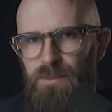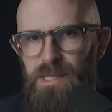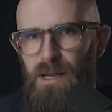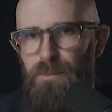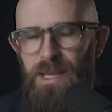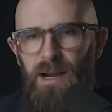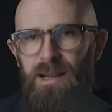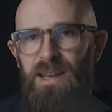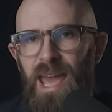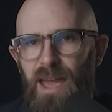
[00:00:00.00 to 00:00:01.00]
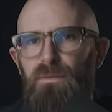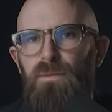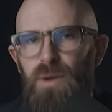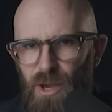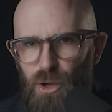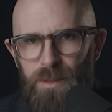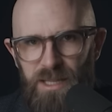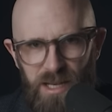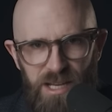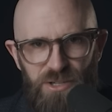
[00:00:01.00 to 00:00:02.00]
himself be hung in every home
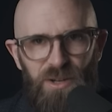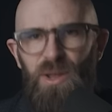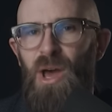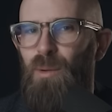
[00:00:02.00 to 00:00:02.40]
in the nation,